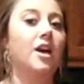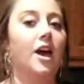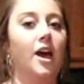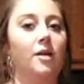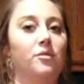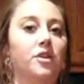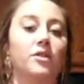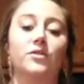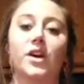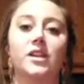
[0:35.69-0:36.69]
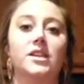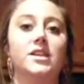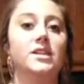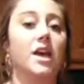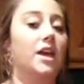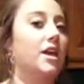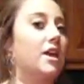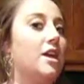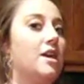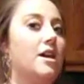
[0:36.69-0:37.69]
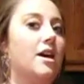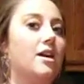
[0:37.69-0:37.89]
You can find these at any